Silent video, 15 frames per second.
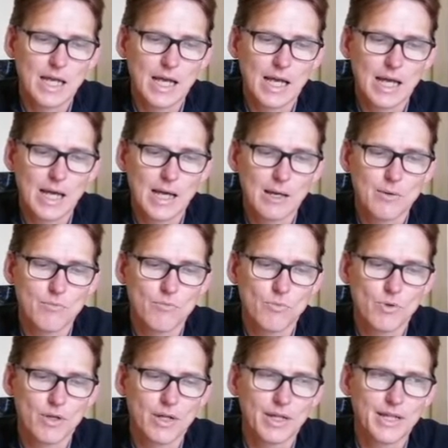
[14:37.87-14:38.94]

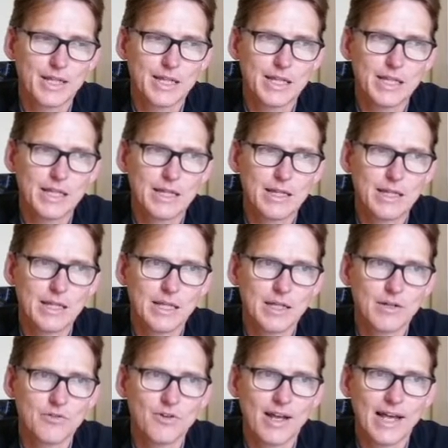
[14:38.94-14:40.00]
um,
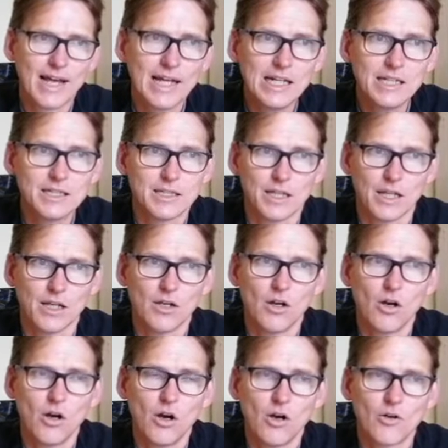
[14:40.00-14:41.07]
the reality
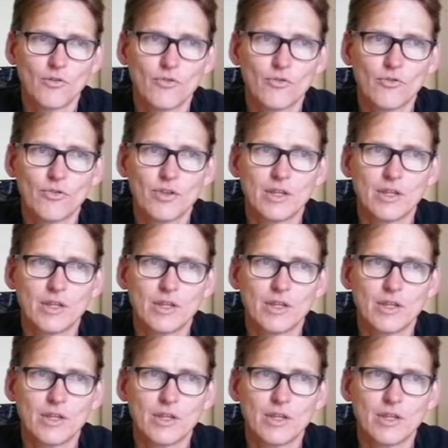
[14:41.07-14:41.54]
of